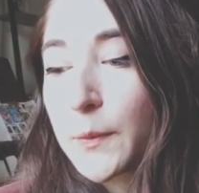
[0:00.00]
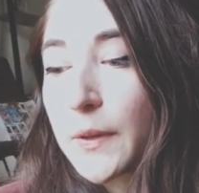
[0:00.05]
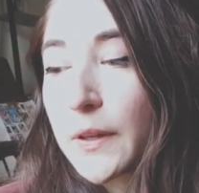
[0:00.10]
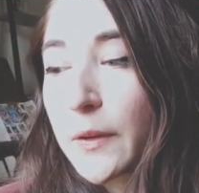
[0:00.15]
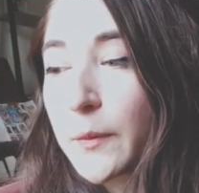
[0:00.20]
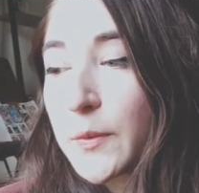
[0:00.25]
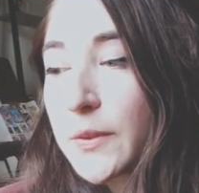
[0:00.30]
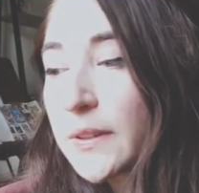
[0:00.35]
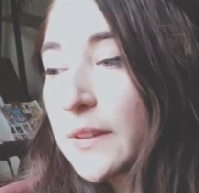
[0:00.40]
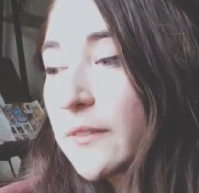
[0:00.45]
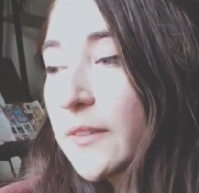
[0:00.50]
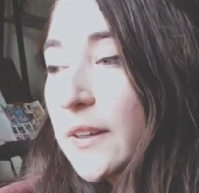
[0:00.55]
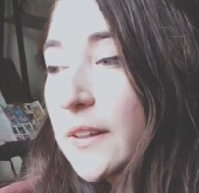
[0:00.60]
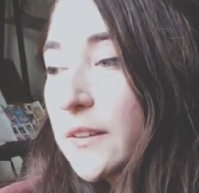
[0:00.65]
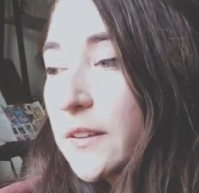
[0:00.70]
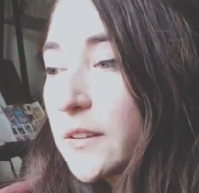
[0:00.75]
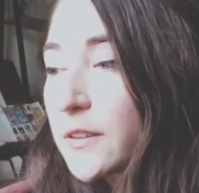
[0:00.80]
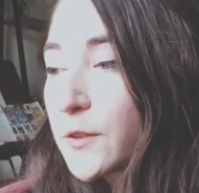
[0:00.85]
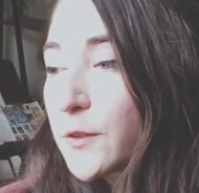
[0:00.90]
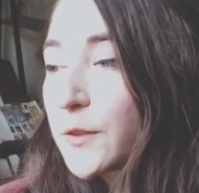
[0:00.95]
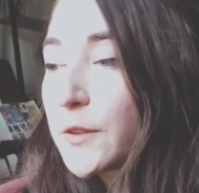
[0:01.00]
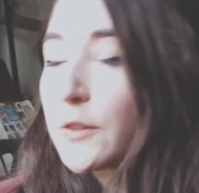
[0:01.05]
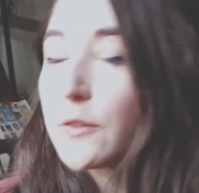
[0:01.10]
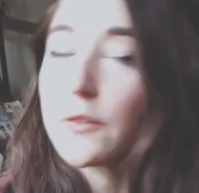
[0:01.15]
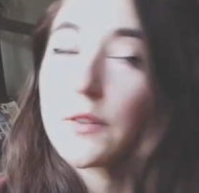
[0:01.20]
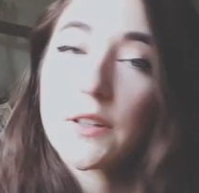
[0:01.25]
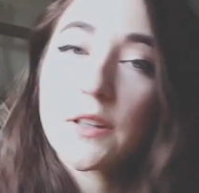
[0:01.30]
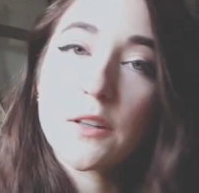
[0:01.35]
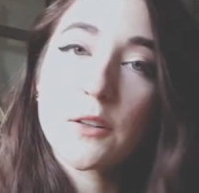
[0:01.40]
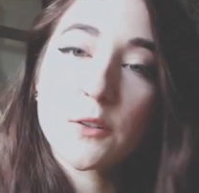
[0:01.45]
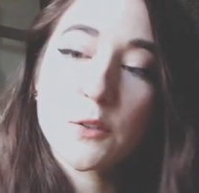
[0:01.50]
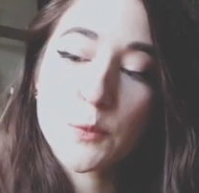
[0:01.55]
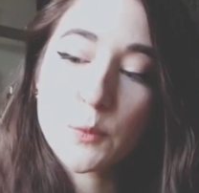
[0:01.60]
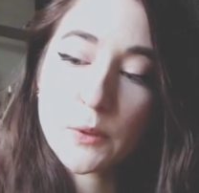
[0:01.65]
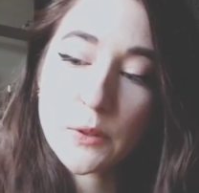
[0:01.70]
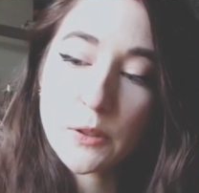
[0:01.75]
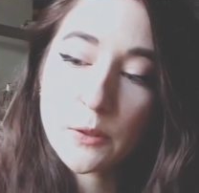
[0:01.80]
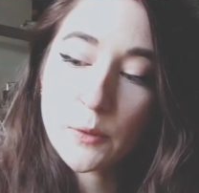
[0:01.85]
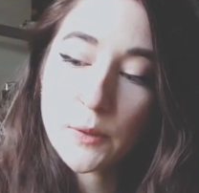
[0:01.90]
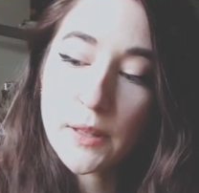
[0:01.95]
You're always welcome to leave ideas for new
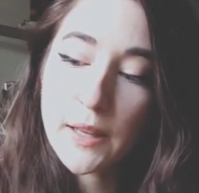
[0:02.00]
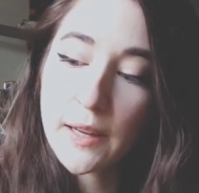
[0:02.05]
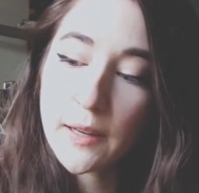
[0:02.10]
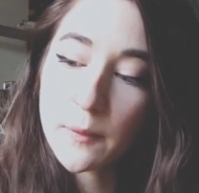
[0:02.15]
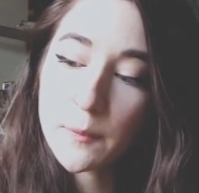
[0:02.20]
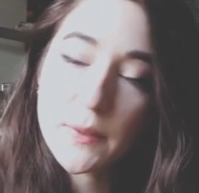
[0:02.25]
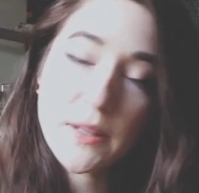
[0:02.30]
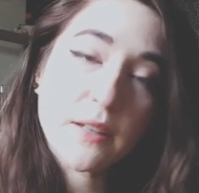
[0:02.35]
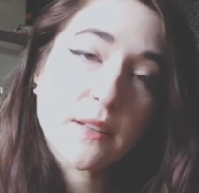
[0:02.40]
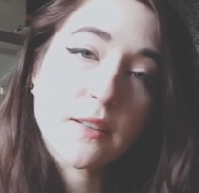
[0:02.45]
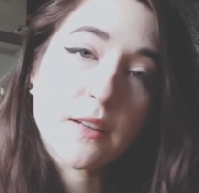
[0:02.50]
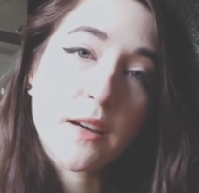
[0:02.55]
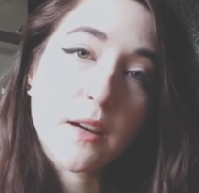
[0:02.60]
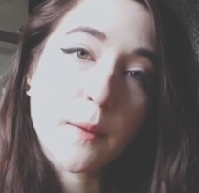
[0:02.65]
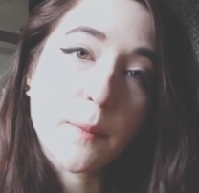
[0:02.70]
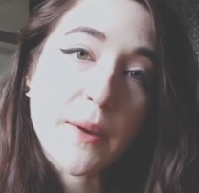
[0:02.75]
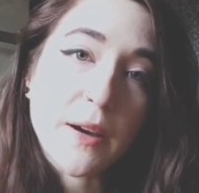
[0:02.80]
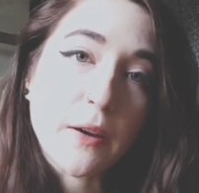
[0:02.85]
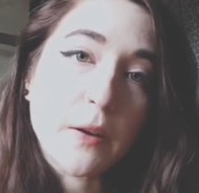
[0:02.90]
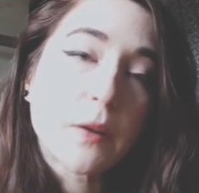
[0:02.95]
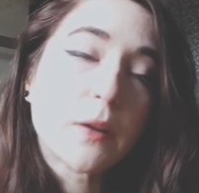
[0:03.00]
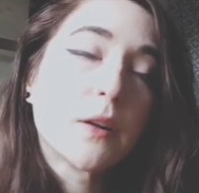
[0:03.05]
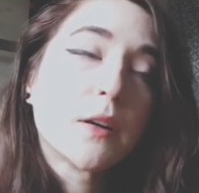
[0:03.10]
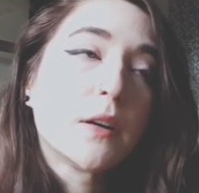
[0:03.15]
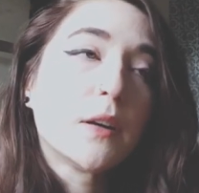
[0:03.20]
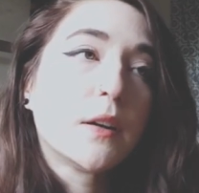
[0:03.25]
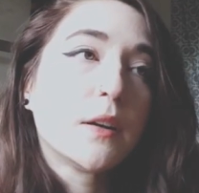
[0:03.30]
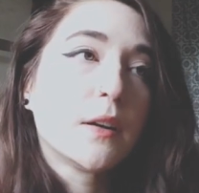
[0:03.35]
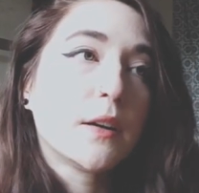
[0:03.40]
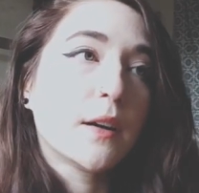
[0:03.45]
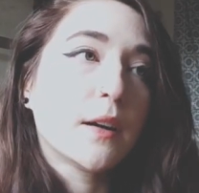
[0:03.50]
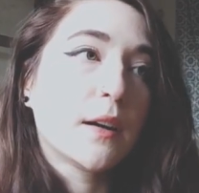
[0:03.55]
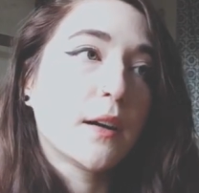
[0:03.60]
videos, what you would like me to talk about.